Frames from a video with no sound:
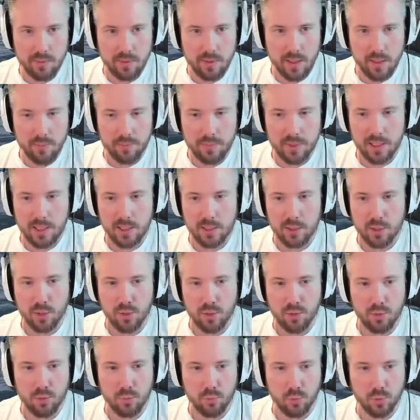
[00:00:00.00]
I'm digging the
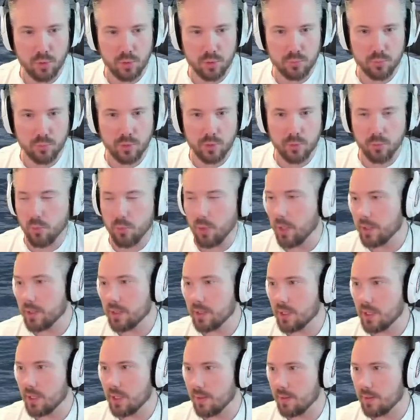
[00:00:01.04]
whole World War I
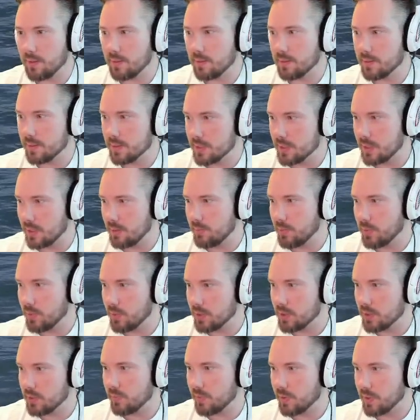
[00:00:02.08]
color scheme on
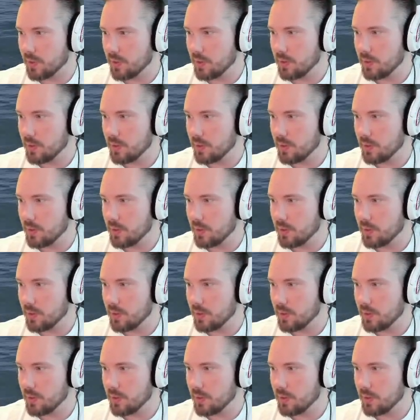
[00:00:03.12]
this thing.